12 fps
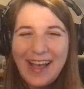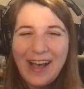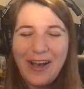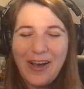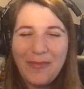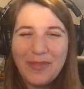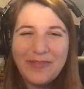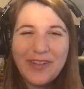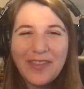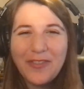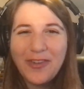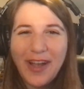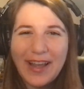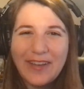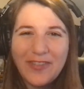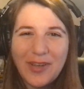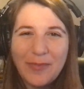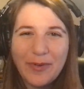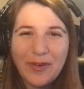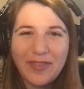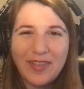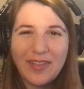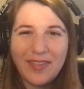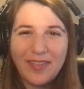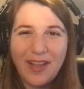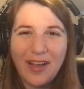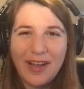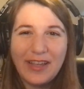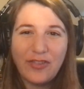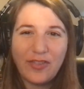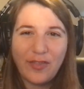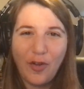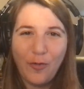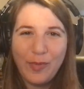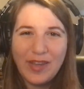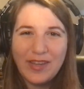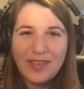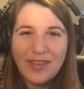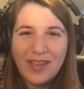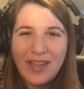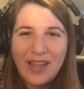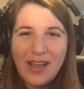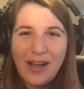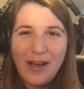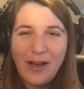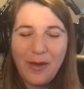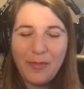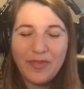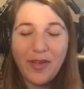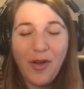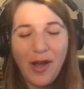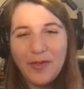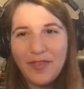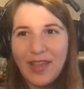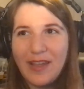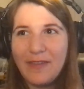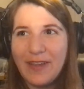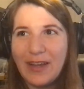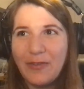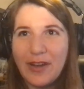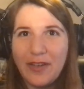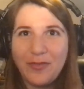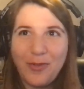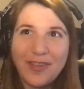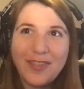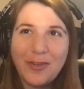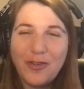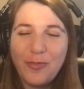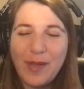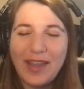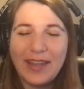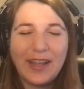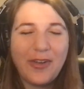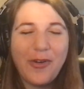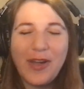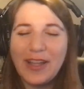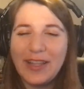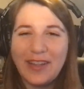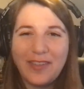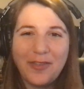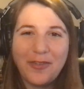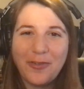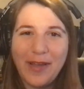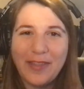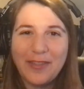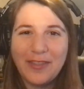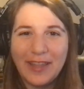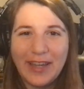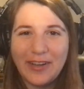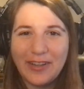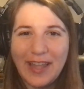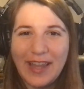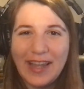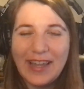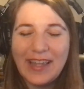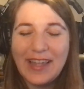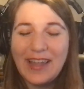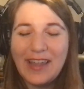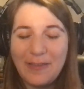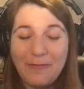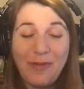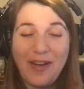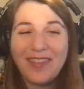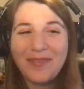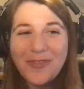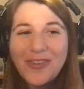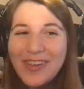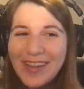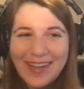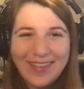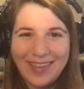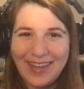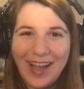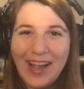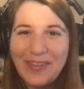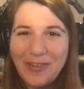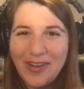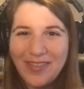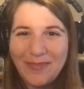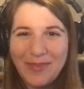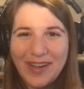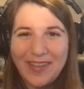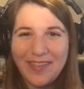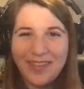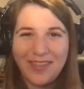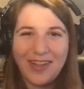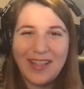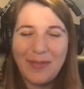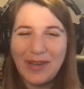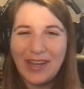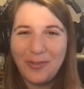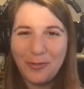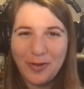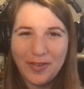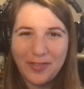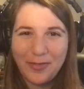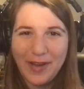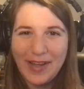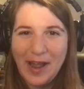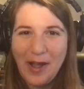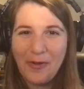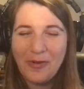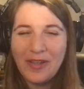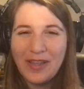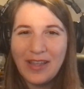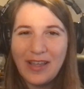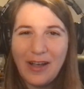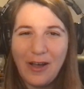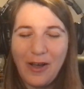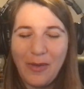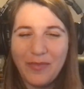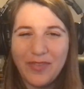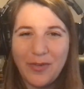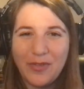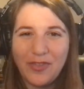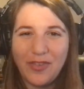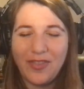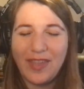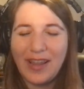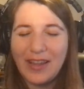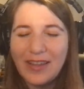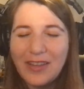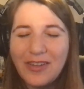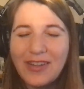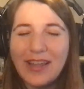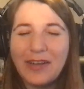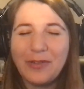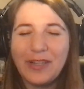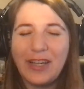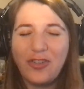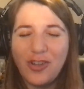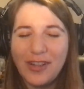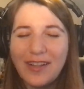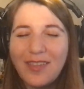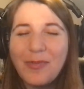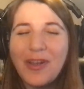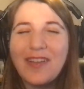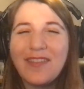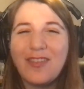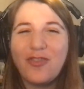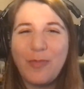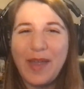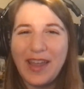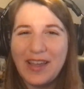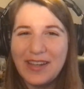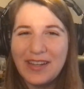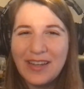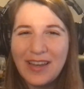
And the flights are kind of cheaper since it just opened. So I would say if anyone else wants to go to Japan, like going like sooner rather than later, like if possible, is like kind of awesome because there's not that many tourists right now. So it's just like you can get a really chill experience in Japan.